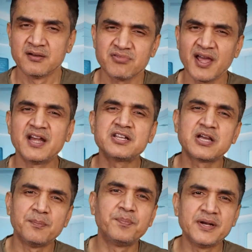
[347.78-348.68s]
Try it
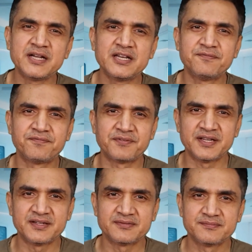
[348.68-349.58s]
completely
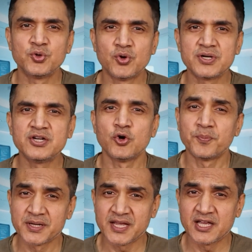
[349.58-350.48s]
free. You don't need
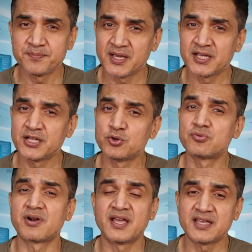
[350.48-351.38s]
OpenAI API key to
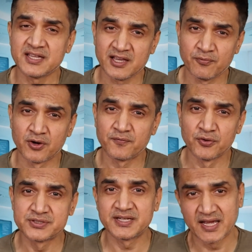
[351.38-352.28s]
try AI
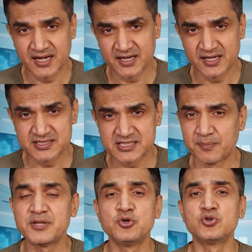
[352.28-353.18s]
workflows in N10.
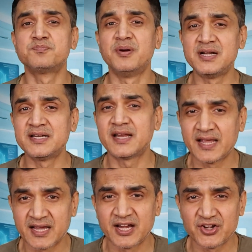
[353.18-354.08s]
Simply use built-in
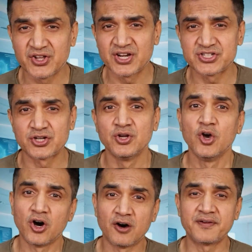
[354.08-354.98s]
AI integration
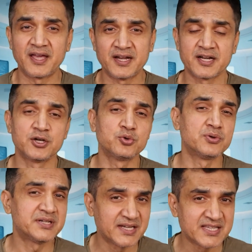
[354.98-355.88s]
of N10 to
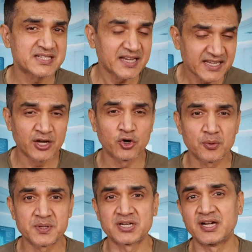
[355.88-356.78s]
test AI
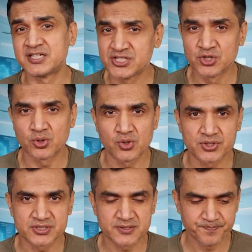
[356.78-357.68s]
automation at zero
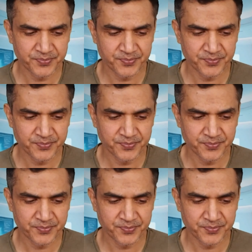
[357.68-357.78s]
cost.